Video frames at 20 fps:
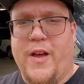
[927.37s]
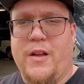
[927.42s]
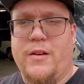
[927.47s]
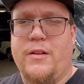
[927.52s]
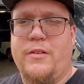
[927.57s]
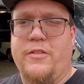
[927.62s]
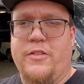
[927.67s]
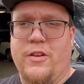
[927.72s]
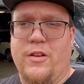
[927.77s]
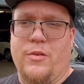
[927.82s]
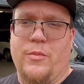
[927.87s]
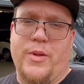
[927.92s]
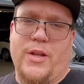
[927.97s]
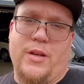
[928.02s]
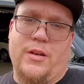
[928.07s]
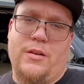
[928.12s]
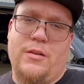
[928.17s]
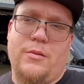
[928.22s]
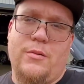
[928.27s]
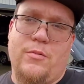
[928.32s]
a
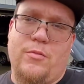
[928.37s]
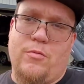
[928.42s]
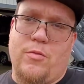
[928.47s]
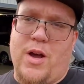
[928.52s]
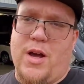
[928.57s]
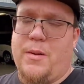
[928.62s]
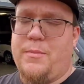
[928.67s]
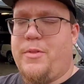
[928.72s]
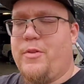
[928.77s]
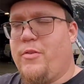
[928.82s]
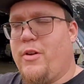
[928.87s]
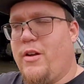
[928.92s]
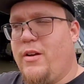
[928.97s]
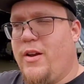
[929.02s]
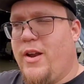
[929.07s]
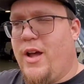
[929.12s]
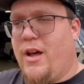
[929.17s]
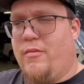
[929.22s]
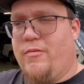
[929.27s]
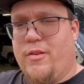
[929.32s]
gentleman right up the
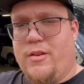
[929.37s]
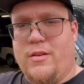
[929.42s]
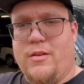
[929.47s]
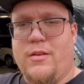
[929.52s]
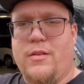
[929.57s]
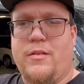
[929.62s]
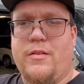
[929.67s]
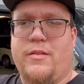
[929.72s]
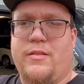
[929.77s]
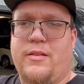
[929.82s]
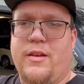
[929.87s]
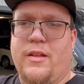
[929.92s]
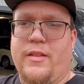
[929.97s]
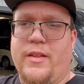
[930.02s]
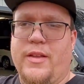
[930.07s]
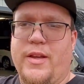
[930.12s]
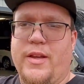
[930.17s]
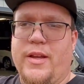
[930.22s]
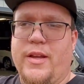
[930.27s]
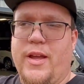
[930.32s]
road in Alvin
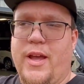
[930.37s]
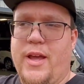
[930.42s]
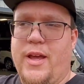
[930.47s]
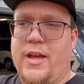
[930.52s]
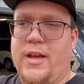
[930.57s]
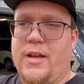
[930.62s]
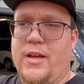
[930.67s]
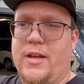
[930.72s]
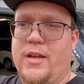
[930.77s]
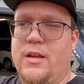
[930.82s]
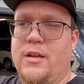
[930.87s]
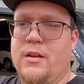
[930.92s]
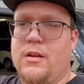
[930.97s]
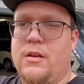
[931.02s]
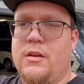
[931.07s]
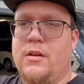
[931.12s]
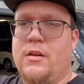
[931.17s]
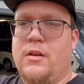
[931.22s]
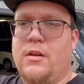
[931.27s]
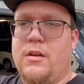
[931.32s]
selling a
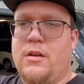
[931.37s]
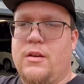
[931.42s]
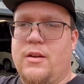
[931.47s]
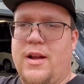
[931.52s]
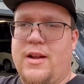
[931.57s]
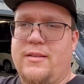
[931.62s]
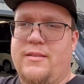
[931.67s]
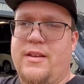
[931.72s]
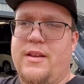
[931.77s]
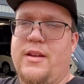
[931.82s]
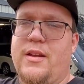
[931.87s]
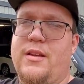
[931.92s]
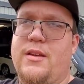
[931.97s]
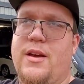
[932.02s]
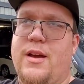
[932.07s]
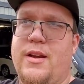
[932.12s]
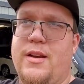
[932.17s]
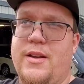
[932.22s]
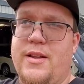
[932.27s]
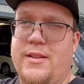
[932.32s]

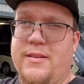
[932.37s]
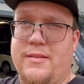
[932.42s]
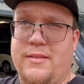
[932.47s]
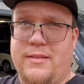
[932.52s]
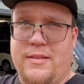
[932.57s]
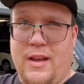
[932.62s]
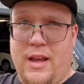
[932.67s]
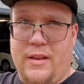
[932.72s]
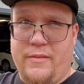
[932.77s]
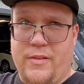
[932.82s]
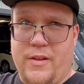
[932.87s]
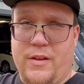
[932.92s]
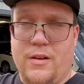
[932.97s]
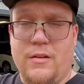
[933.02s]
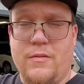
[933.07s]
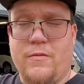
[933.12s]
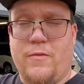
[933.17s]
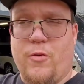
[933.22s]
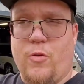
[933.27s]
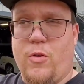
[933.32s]

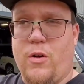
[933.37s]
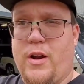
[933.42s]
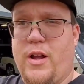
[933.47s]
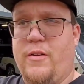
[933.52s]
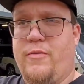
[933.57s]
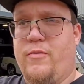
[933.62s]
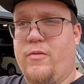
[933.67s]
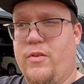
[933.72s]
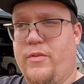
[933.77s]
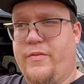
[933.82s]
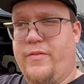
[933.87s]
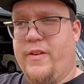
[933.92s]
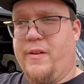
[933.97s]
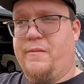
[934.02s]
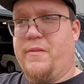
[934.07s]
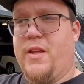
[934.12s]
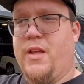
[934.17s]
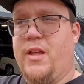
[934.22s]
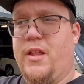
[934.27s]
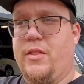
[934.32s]
1997 Ford
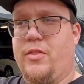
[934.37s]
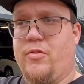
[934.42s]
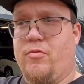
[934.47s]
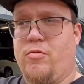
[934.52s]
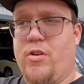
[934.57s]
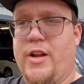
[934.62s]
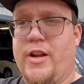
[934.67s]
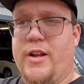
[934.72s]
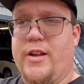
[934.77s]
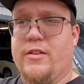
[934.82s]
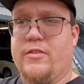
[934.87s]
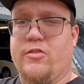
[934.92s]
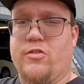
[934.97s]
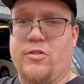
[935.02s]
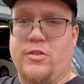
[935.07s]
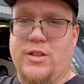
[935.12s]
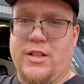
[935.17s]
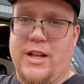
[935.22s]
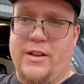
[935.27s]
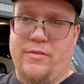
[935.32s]
F-150
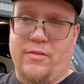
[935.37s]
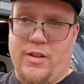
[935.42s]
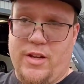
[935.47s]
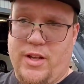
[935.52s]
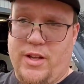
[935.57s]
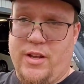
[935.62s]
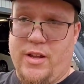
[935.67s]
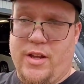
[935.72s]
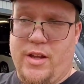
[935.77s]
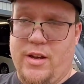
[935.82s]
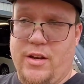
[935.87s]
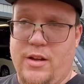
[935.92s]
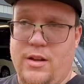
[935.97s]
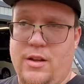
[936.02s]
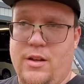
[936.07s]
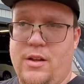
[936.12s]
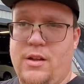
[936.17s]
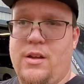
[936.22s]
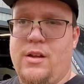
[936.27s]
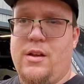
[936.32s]
3-inch leveling kit.
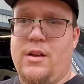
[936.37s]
